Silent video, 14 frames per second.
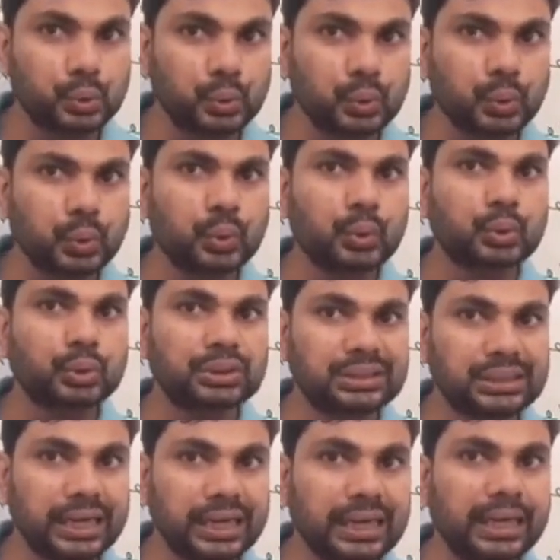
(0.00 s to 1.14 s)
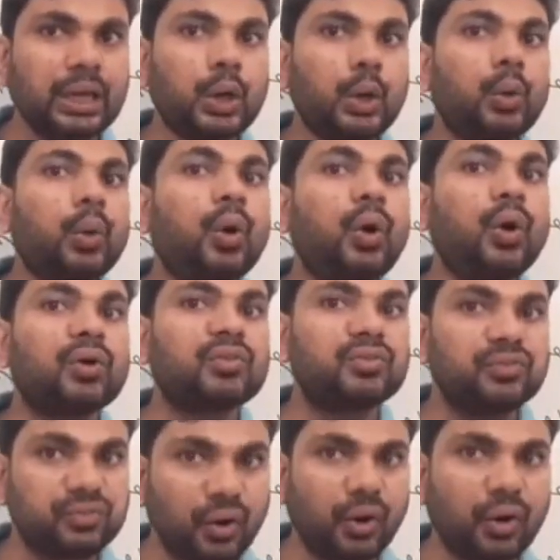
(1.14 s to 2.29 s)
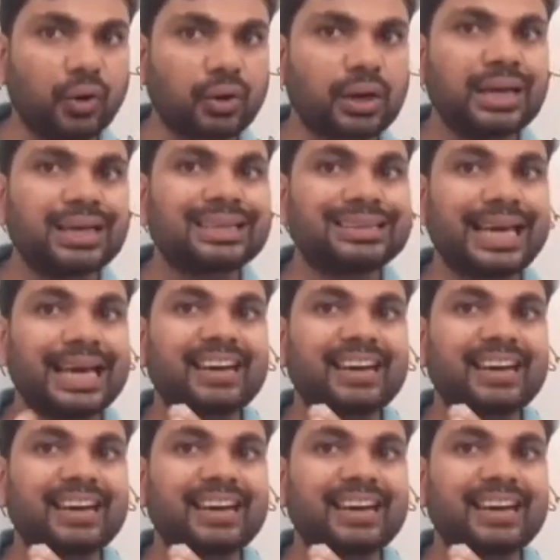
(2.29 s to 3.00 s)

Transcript: 2, 3 or 4,